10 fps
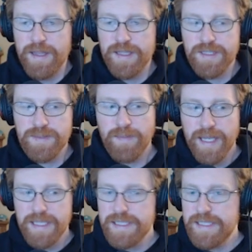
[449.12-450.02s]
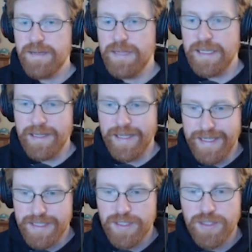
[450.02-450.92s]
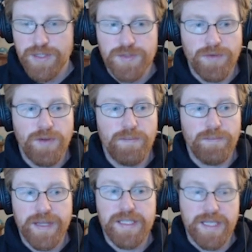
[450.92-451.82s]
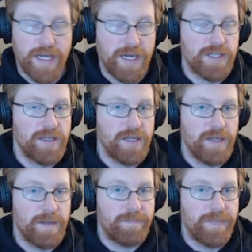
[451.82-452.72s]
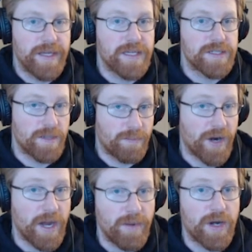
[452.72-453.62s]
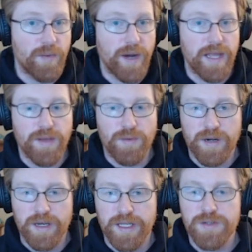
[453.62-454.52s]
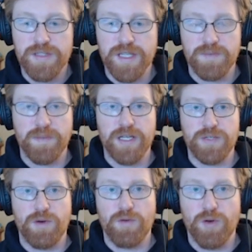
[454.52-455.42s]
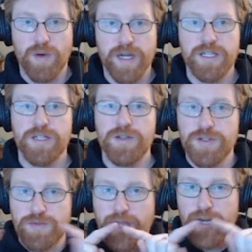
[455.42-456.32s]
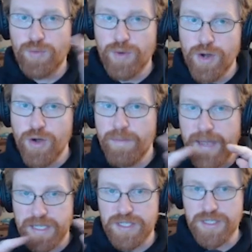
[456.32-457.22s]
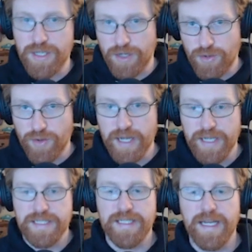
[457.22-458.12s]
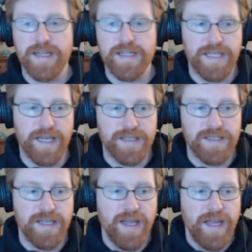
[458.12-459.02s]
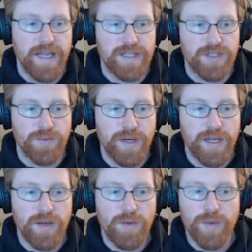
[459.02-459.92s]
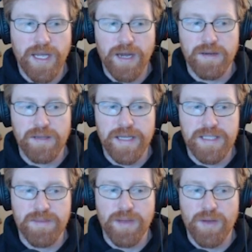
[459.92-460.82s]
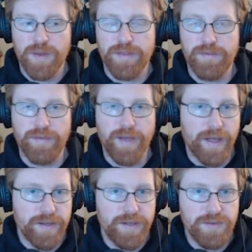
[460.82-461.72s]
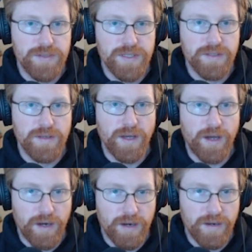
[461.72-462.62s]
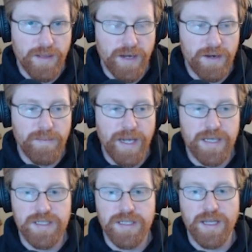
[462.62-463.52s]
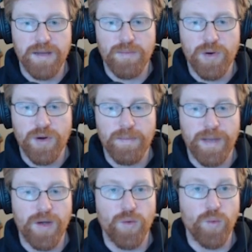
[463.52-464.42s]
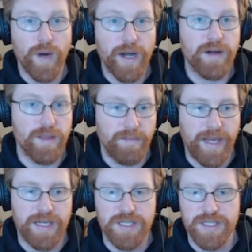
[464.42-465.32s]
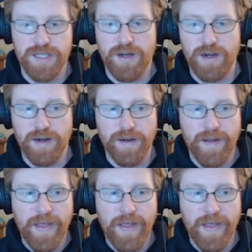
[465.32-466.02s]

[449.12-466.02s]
This may seem less useful, but this actually is the primary way that we're going to use this because what we're wanting to do is find row matches across data sets. And so really we care less about what the values are that are matched and more about where the matches are.